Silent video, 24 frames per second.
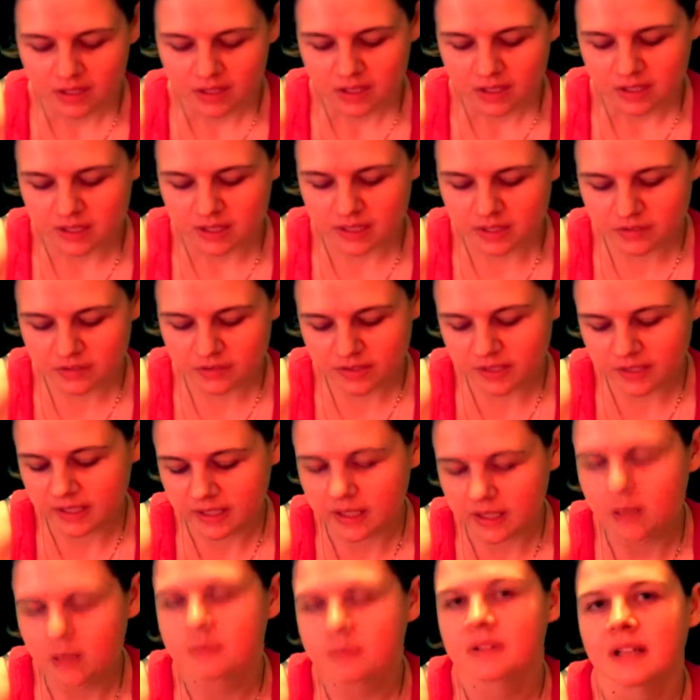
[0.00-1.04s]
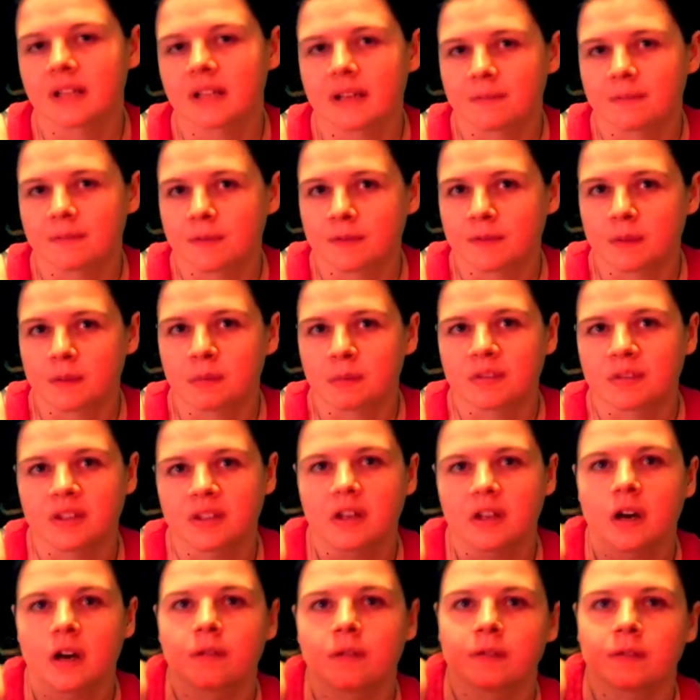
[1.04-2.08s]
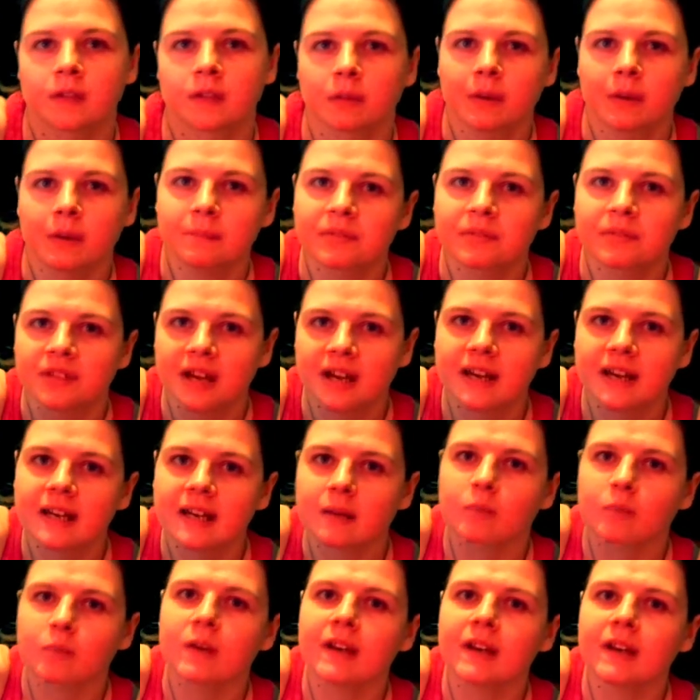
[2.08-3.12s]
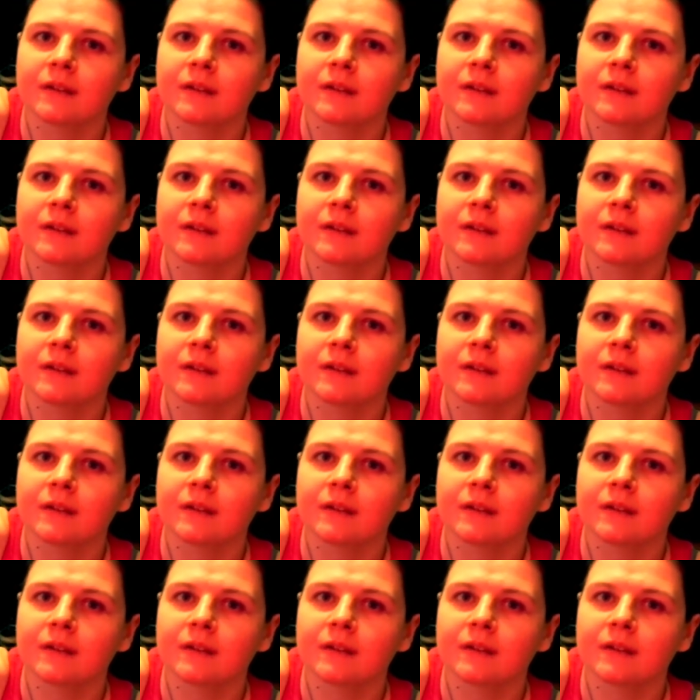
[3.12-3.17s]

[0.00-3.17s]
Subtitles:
these you can get up to like 50% off on the website, and when I